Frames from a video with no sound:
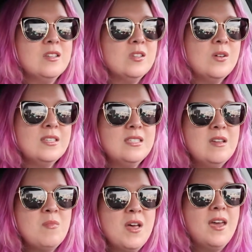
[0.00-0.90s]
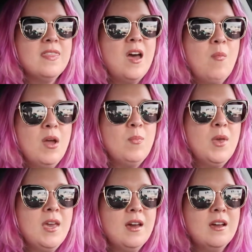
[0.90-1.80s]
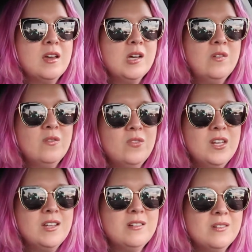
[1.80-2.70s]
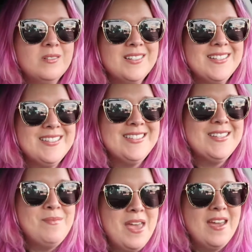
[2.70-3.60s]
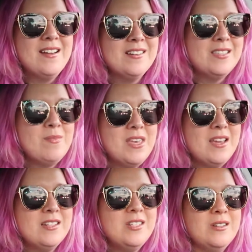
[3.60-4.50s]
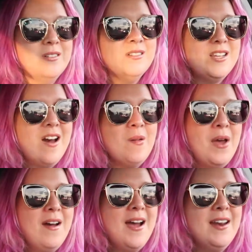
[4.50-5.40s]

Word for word: So it seemed like that might be a good video to make or something to talk about.